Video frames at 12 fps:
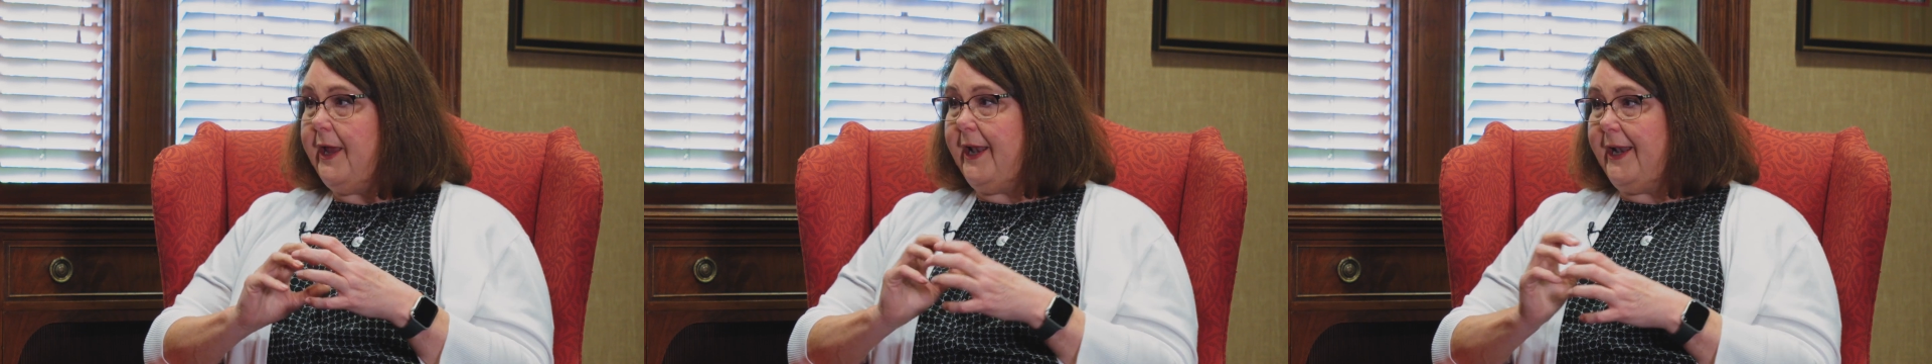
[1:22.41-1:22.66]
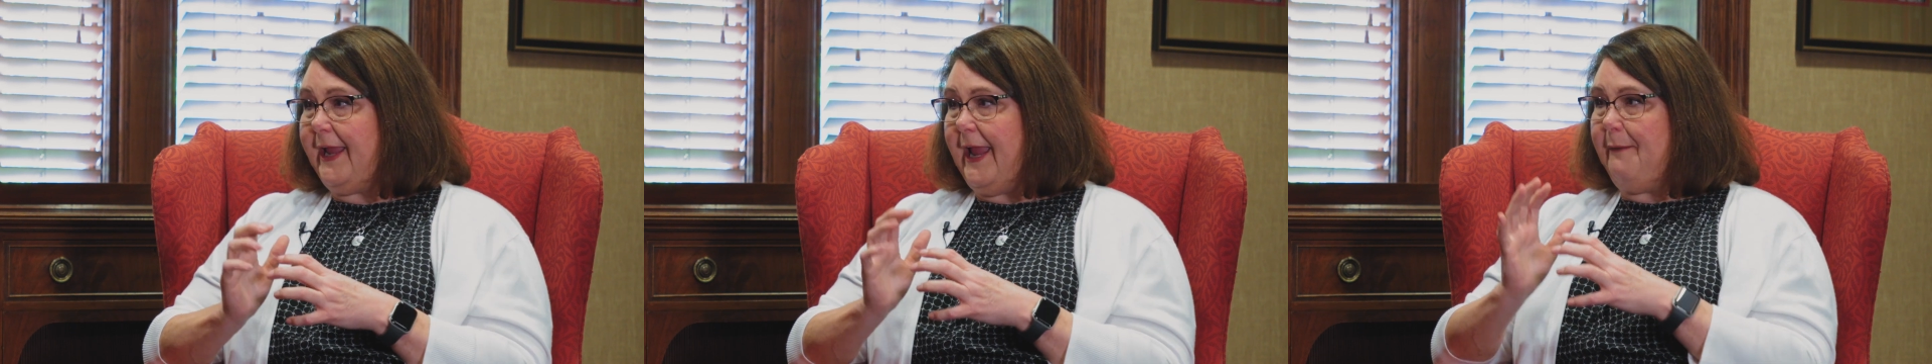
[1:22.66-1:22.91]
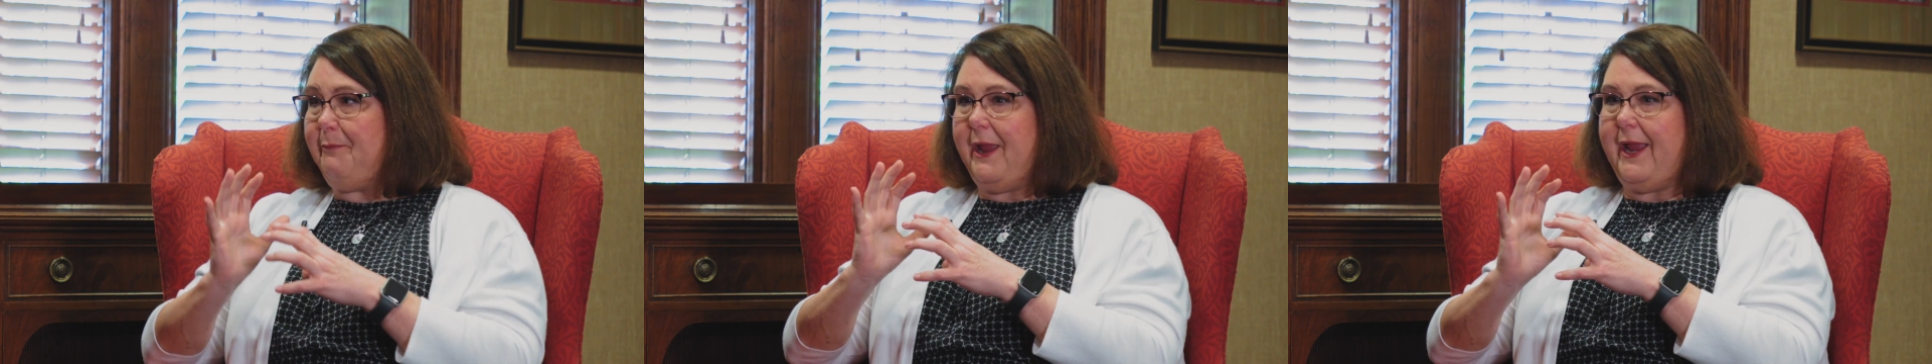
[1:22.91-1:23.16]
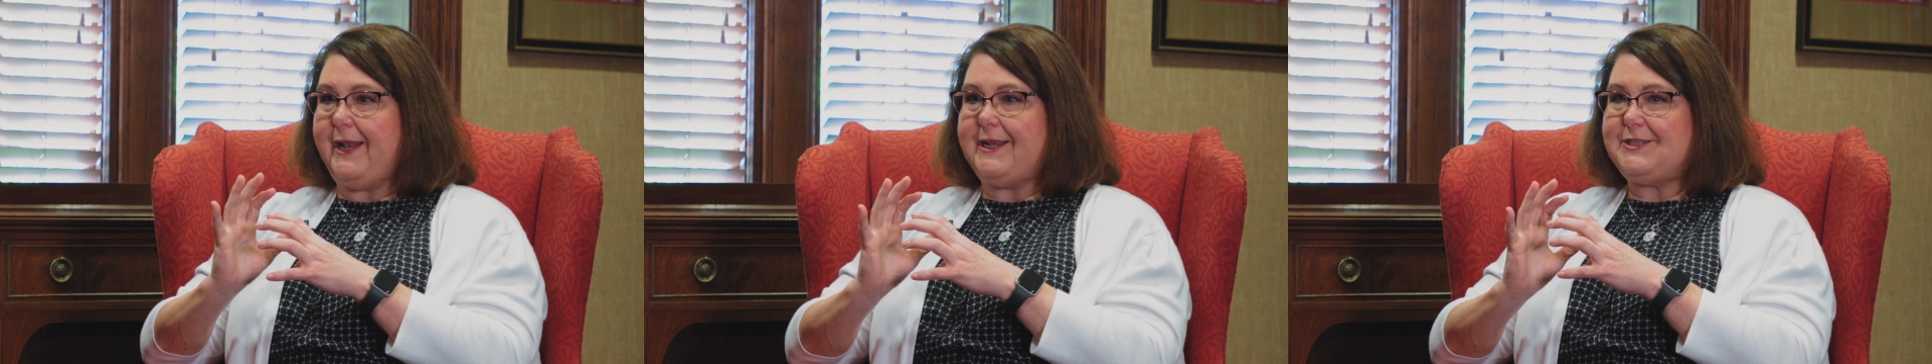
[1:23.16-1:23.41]
In a
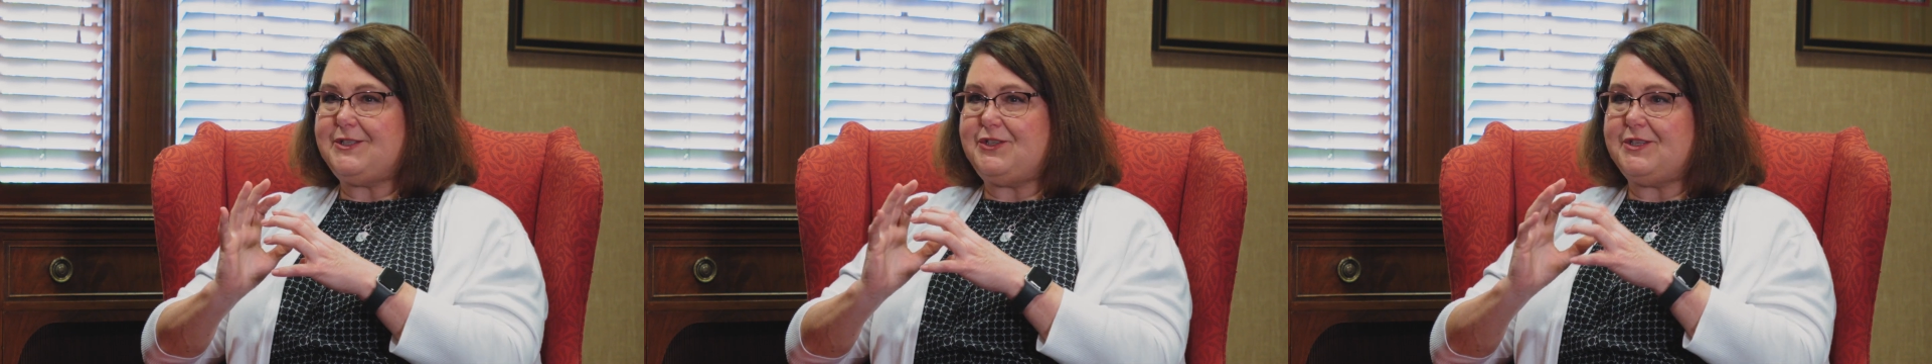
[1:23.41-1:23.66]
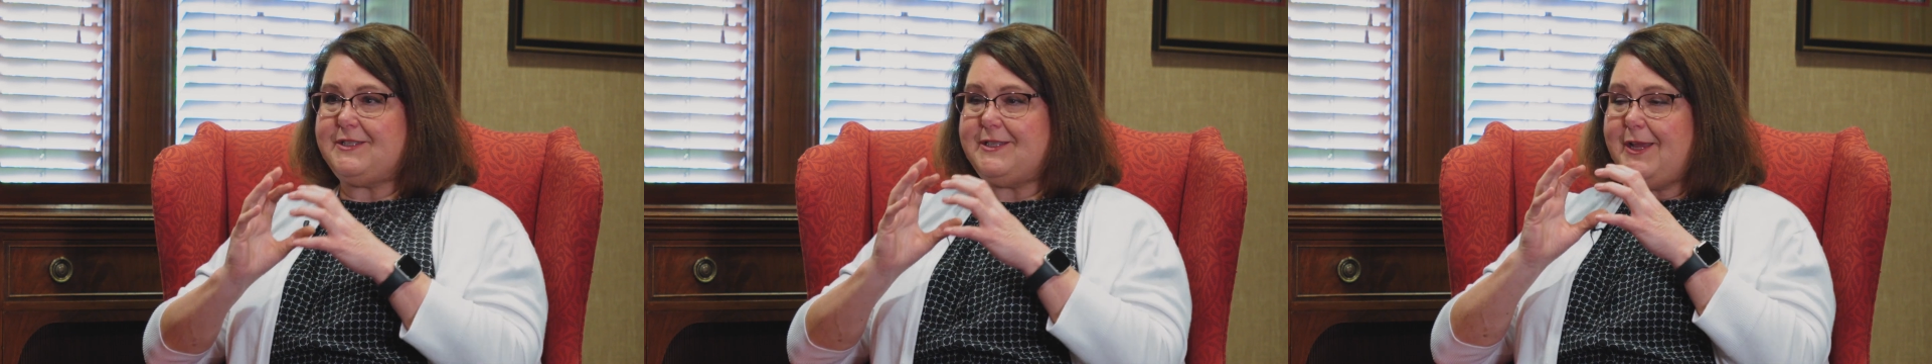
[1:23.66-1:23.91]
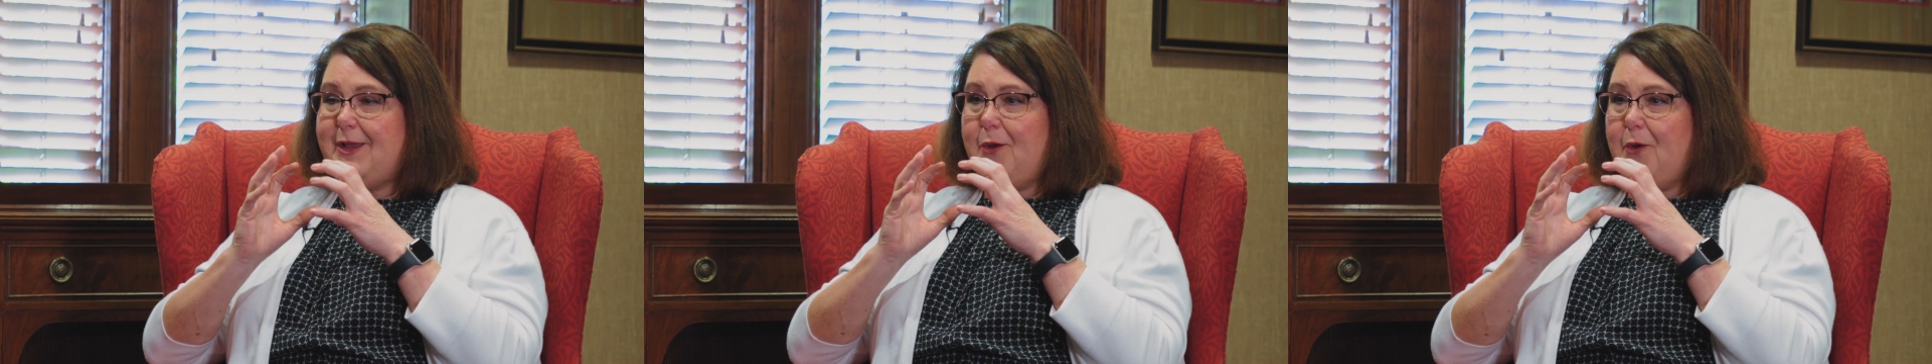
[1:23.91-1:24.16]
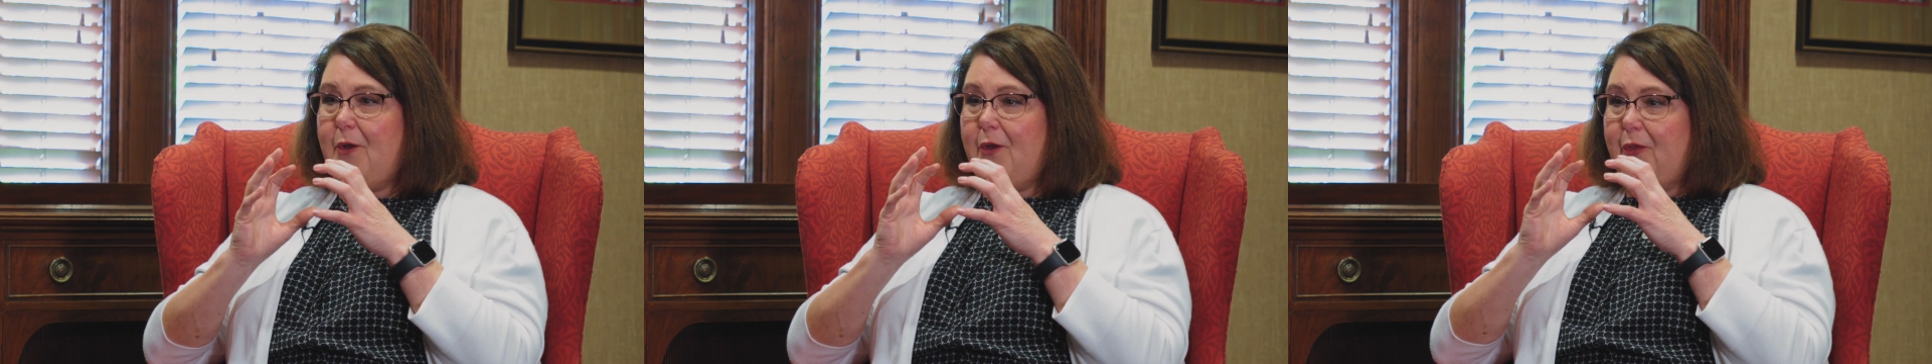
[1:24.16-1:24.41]
campaign, it's just
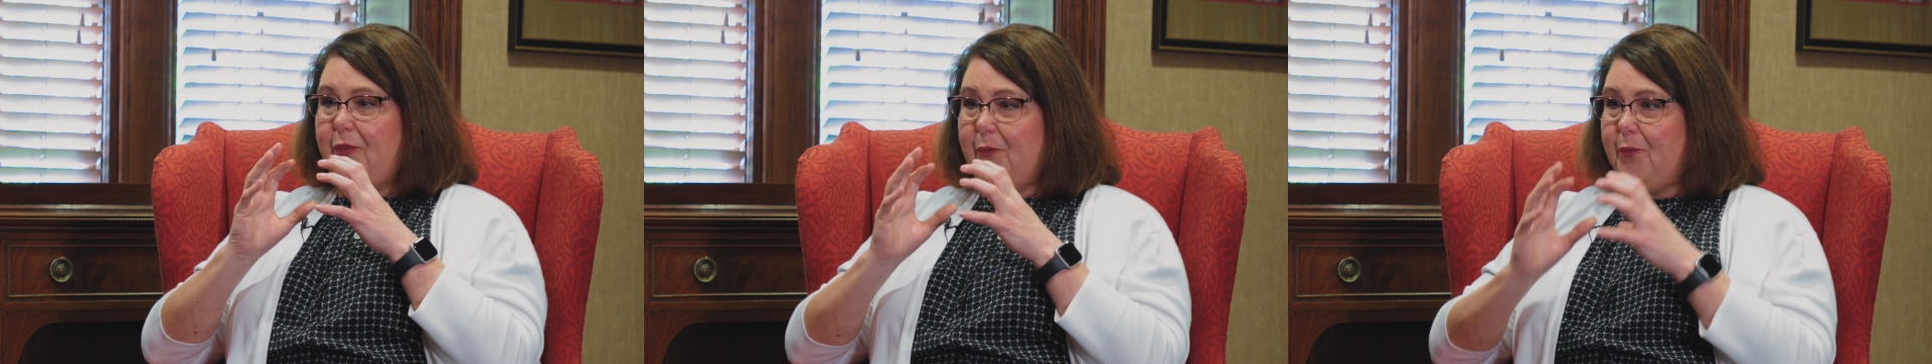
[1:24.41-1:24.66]
the